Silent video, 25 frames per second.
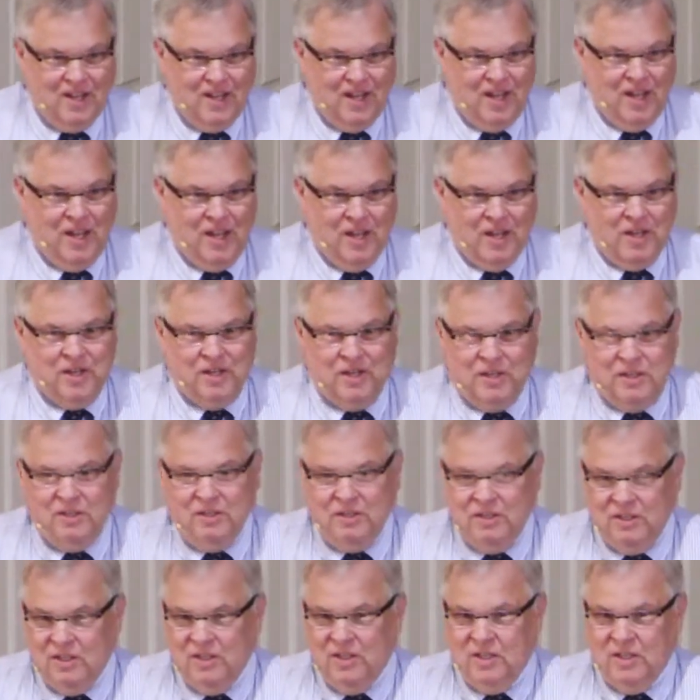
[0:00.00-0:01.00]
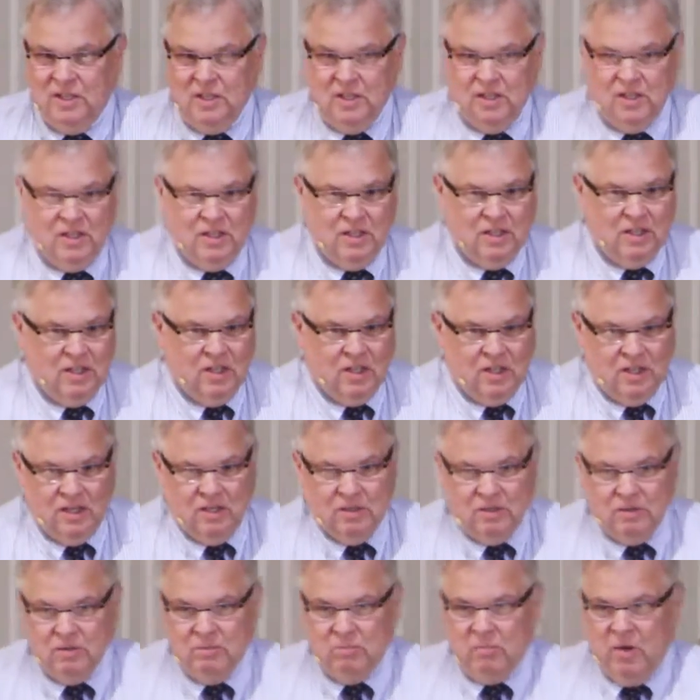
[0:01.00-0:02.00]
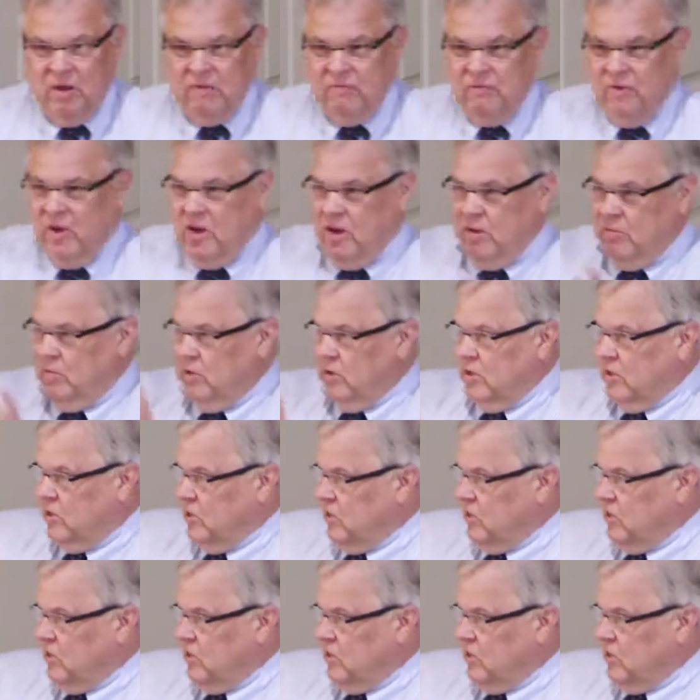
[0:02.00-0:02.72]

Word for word: and my family